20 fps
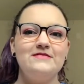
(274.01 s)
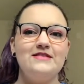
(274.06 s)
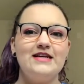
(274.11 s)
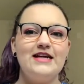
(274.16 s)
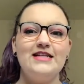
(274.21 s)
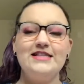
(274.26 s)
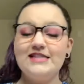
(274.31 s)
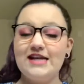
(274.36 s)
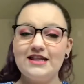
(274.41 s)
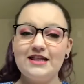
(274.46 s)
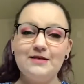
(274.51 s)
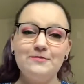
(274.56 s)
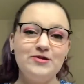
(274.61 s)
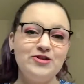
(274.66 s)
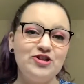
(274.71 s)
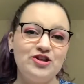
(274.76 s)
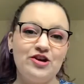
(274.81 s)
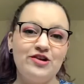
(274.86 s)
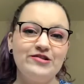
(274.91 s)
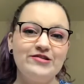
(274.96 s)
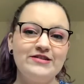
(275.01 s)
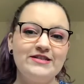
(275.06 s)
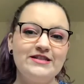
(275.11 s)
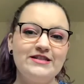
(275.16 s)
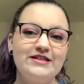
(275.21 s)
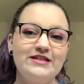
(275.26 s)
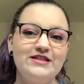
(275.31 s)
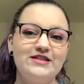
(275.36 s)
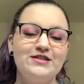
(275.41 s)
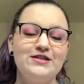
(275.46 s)
is nothing but
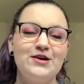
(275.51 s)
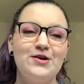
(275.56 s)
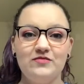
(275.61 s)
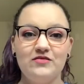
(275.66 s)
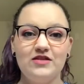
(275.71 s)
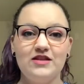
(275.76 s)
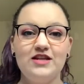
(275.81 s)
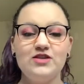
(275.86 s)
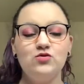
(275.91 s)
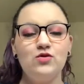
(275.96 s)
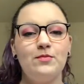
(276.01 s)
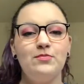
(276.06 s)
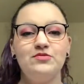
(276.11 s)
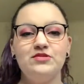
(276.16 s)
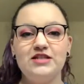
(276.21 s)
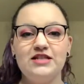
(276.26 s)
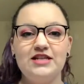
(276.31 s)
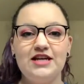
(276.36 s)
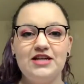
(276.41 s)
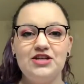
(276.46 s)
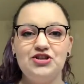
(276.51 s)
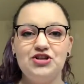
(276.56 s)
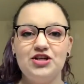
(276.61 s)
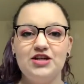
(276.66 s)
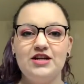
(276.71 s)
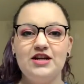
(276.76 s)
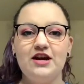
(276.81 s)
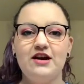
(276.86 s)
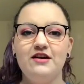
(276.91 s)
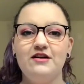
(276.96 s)
jokes. So this
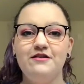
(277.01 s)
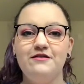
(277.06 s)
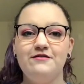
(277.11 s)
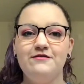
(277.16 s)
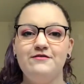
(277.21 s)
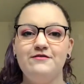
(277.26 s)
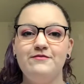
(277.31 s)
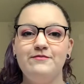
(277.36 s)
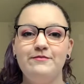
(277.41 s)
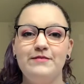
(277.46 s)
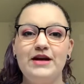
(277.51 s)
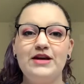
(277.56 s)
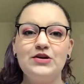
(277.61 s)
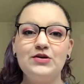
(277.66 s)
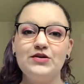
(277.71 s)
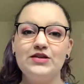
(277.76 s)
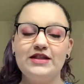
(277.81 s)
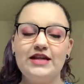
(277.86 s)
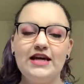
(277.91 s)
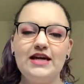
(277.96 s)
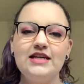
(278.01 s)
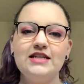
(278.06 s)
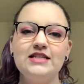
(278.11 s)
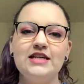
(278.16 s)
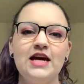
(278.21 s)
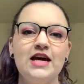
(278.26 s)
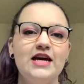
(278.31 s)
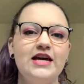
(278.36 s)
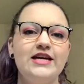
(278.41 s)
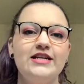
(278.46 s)
representation of medical things
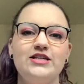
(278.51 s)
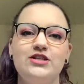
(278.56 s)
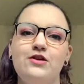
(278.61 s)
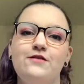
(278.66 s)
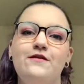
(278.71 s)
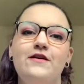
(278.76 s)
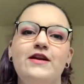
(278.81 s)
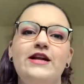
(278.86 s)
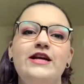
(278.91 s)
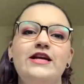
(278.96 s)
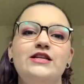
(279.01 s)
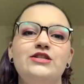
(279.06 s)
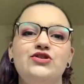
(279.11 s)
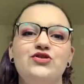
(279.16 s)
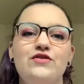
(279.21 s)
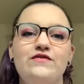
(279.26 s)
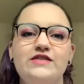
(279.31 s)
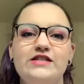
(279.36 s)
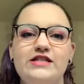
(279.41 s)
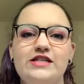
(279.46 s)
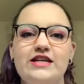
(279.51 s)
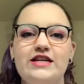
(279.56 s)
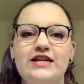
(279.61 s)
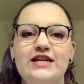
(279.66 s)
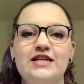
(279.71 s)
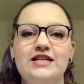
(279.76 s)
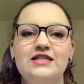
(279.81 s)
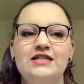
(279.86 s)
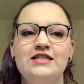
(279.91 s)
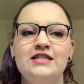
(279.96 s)
is so funny because you have
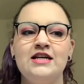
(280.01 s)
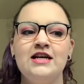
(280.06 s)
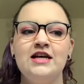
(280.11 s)
Sydney's